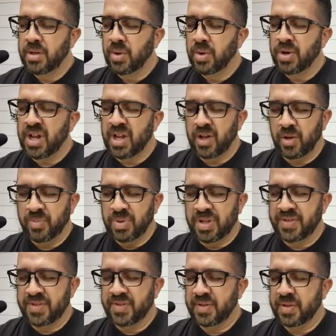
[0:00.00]
Lord, help
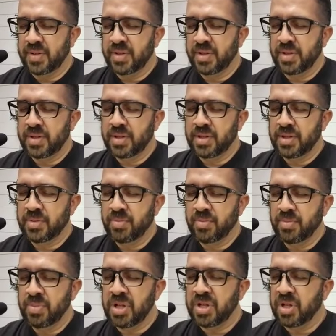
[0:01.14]
us
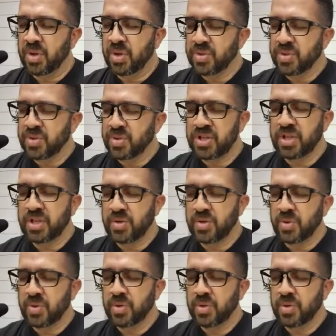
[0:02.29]
be closer to you.